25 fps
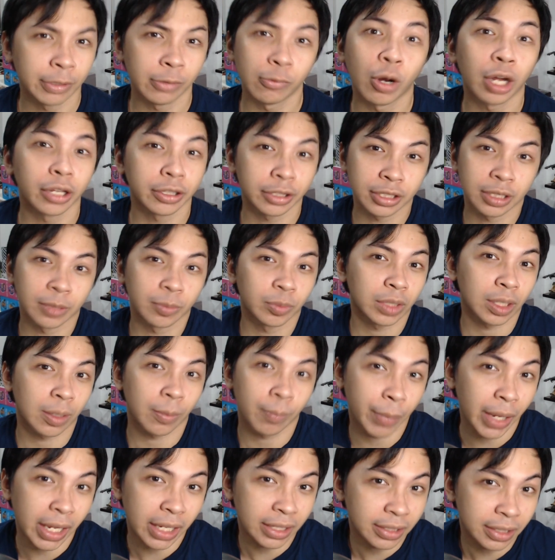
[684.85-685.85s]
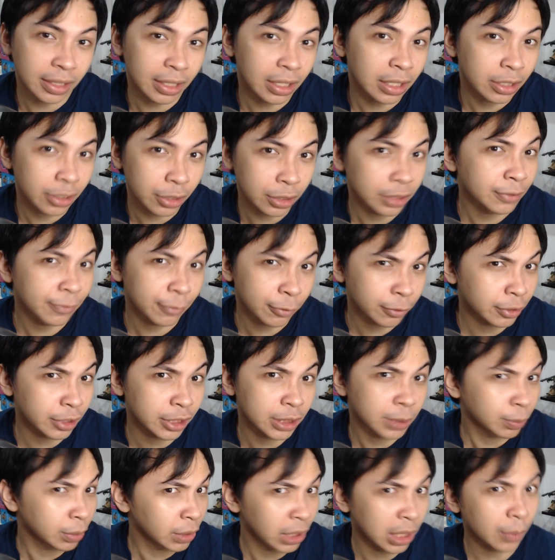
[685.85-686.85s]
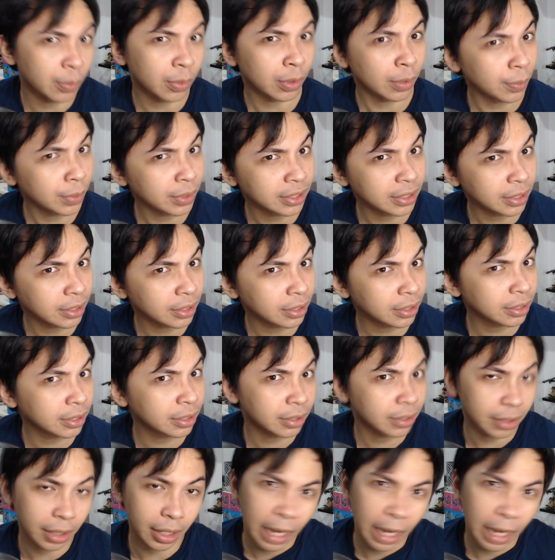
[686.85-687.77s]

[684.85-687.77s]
you want something basic just for display purposes,